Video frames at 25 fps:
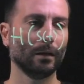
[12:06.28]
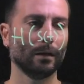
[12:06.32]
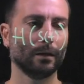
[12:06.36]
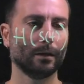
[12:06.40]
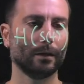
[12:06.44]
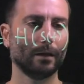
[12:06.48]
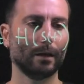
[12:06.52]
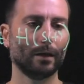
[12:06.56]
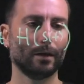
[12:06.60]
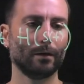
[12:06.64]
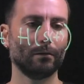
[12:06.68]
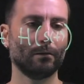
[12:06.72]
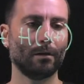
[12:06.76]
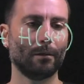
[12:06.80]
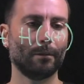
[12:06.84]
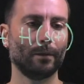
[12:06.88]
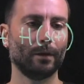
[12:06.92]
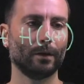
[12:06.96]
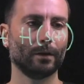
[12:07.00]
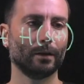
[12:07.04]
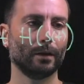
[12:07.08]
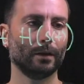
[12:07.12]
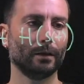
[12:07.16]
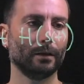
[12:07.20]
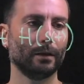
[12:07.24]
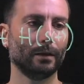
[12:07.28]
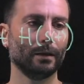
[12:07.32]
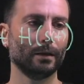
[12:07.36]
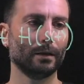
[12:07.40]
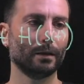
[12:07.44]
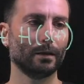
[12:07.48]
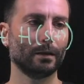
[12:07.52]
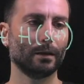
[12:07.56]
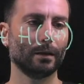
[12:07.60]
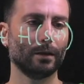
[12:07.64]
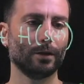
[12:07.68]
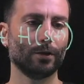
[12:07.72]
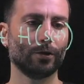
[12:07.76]
That remember that
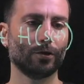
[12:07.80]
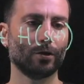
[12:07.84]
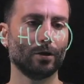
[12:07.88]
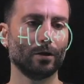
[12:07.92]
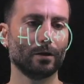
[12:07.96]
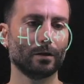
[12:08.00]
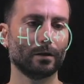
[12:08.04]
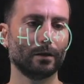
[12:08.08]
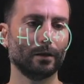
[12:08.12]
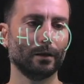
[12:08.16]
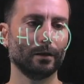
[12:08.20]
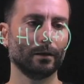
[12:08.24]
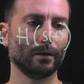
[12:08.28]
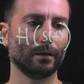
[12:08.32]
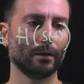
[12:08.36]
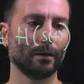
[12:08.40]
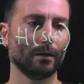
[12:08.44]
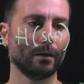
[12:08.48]
this initial state